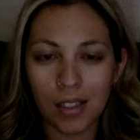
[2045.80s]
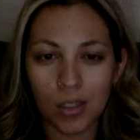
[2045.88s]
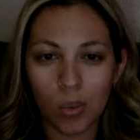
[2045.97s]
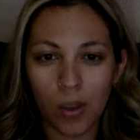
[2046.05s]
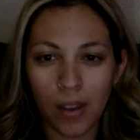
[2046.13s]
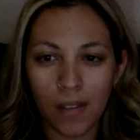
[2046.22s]

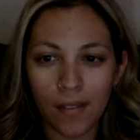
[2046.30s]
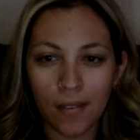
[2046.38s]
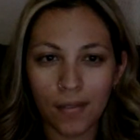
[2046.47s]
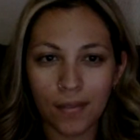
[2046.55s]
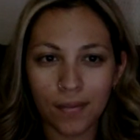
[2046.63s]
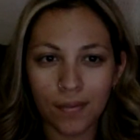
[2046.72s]
his wife.
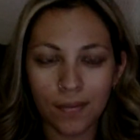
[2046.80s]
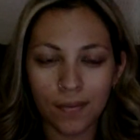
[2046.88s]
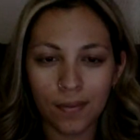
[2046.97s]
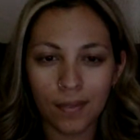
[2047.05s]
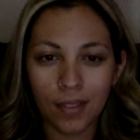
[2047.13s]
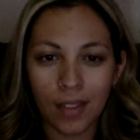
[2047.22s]

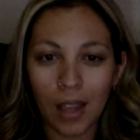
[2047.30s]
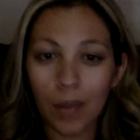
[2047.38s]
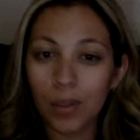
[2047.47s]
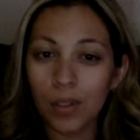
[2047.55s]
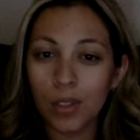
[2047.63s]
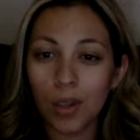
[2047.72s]
I
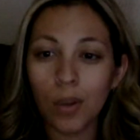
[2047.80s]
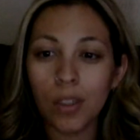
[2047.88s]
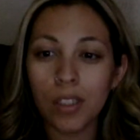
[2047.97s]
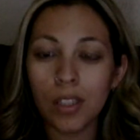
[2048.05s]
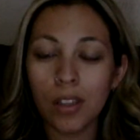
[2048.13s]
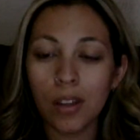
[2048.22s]
was so
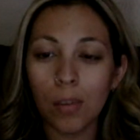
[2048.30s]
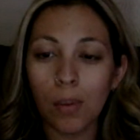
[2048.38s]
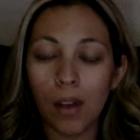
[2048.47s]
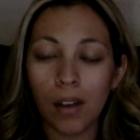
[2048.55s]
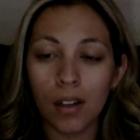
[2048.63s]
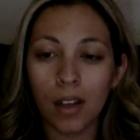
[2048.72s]
into their
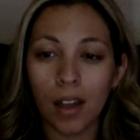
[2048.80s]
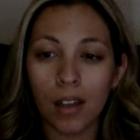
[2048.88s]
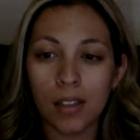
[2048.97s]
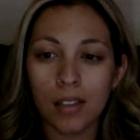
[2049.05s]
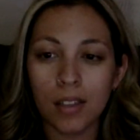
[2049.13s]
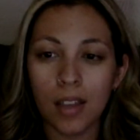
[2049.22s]

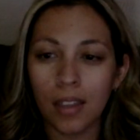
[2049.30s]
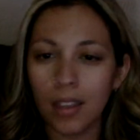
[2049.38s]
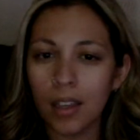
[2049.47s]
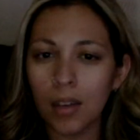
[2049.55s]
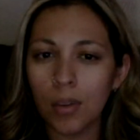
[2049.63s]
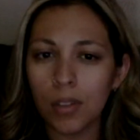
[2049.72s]
podcast. I
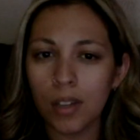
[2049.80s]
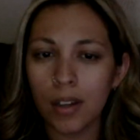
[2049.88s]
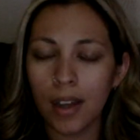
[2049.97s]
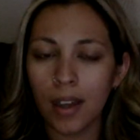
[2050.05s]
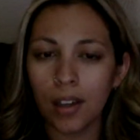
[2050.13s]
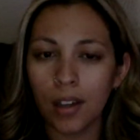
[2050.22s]
think it was on
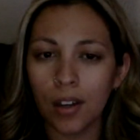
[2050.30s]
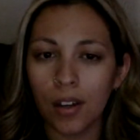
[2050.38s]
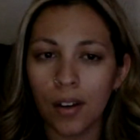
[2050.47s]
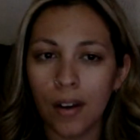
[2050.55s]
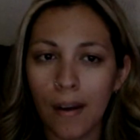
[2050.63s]
Anchor.